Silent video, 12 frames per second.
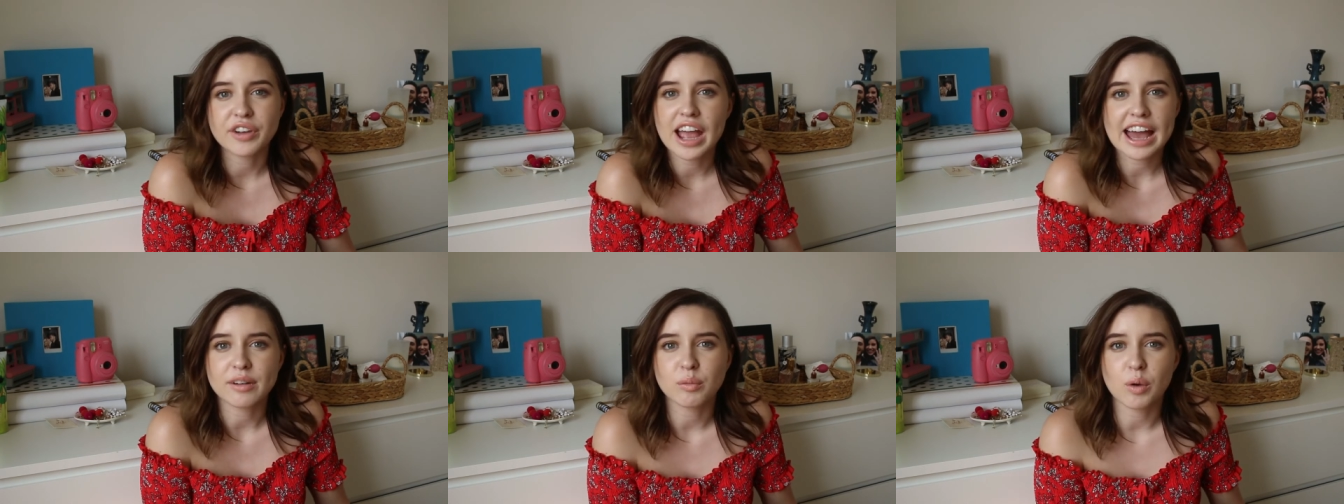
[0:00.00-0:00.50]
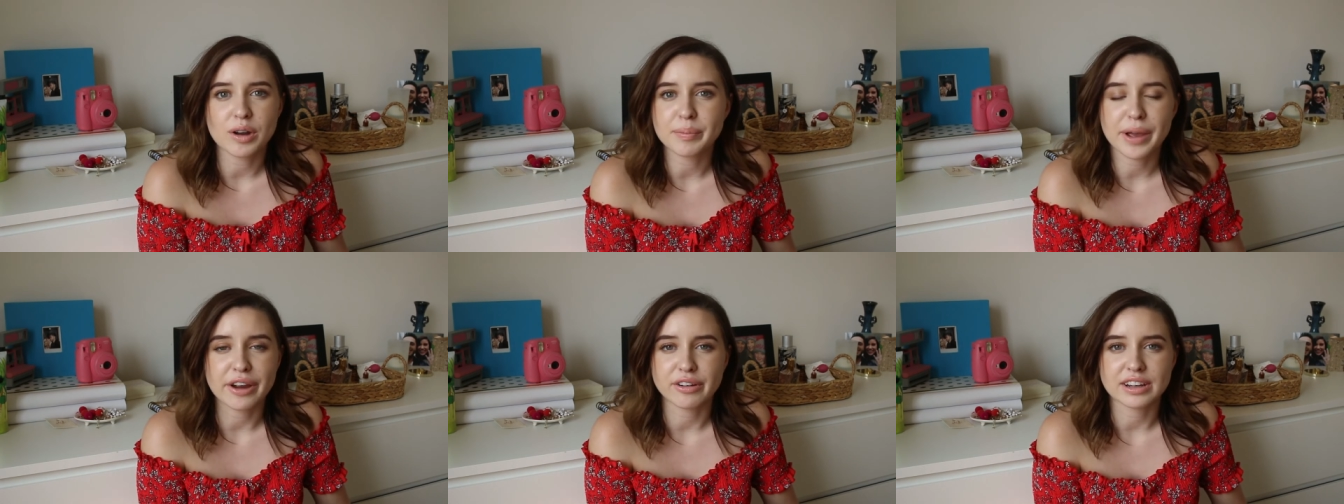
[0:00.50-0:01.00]
had one
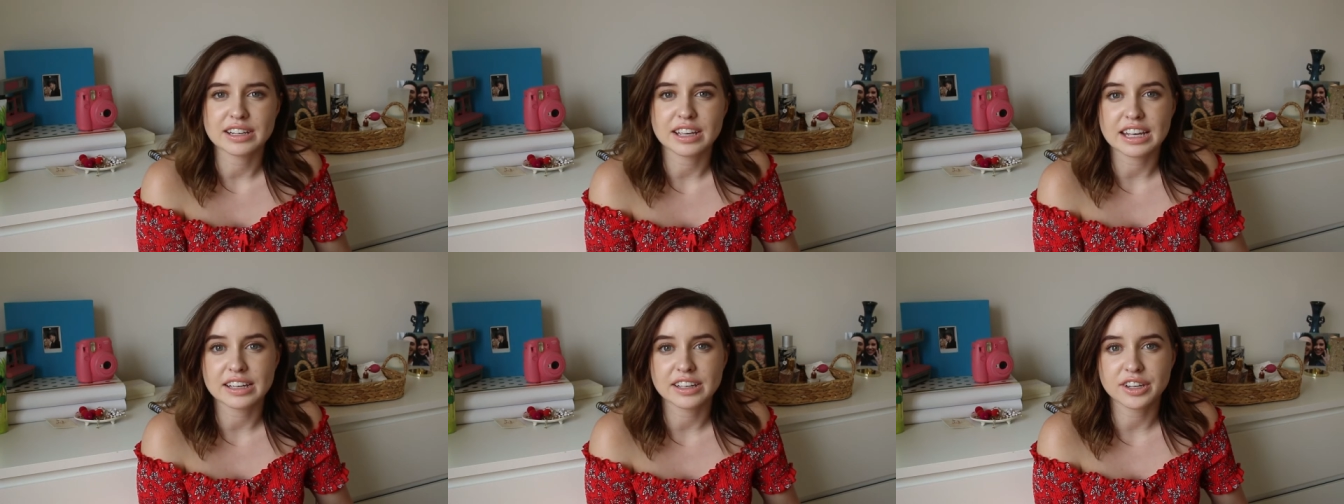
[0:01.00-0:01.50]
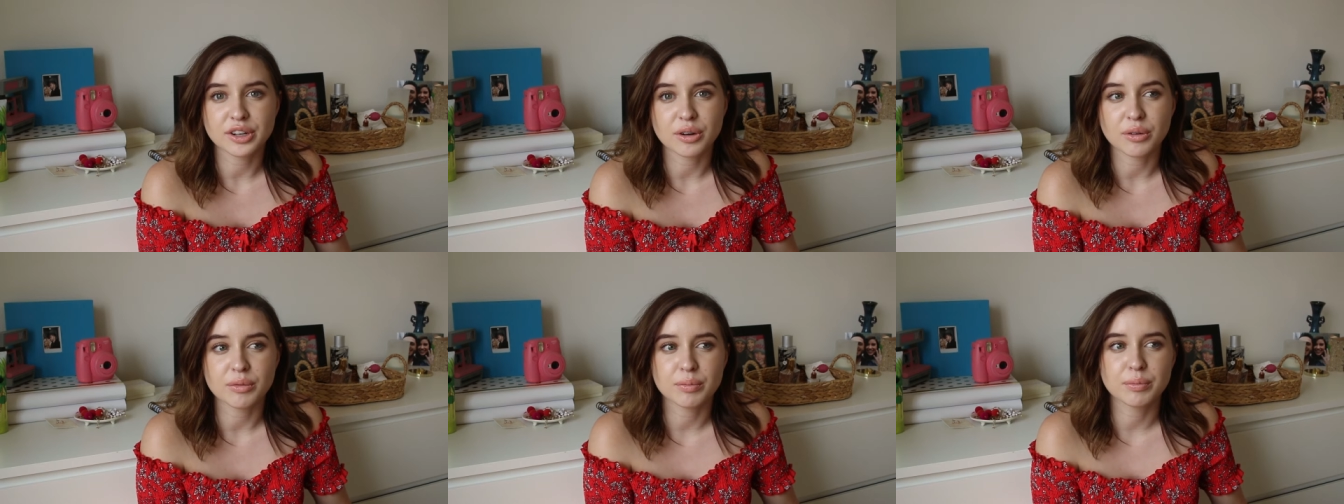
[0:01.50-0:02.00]
parent, you
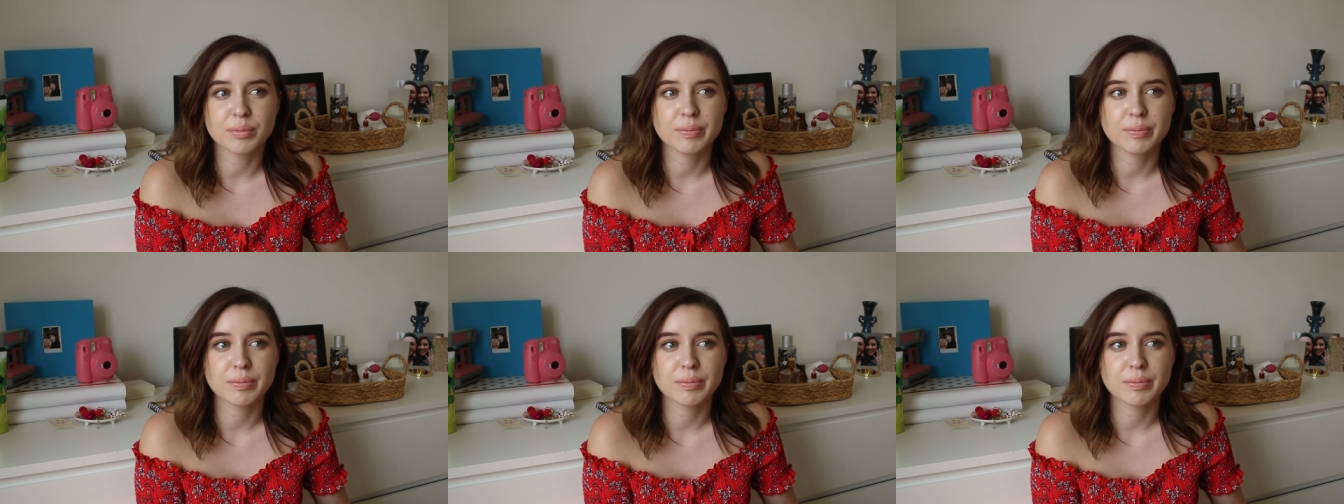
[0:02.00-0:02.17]
know,